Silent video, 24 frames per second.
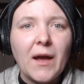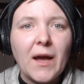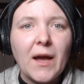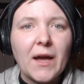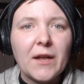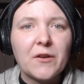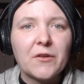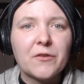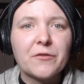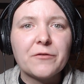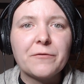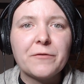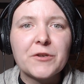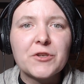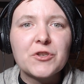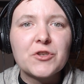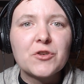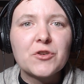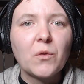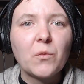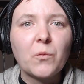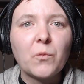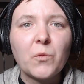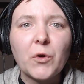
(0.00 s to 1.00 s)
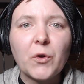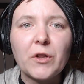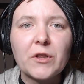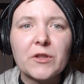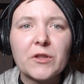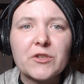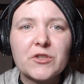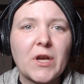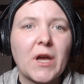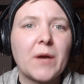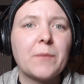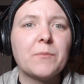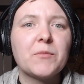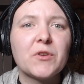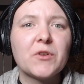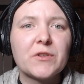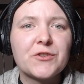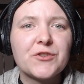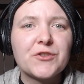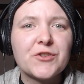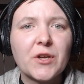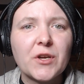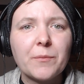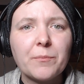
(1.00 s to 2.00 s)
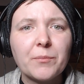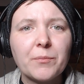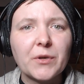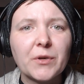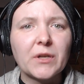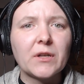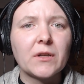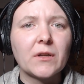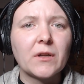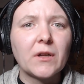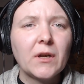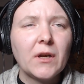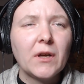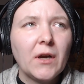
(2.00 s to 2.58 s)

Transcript: official world championship, and